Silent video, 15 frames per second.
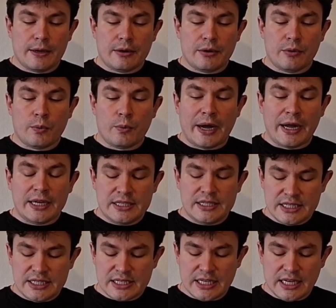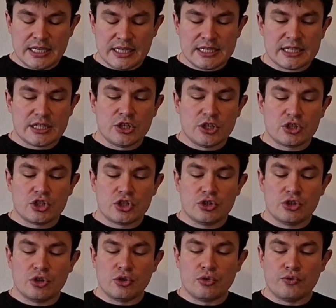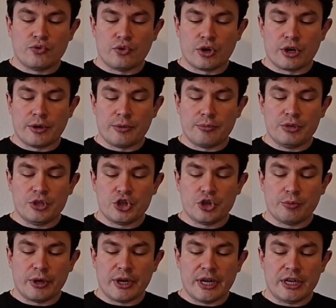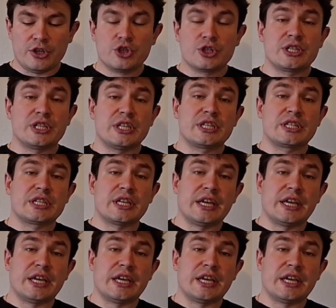white decides not to go for bishop h6.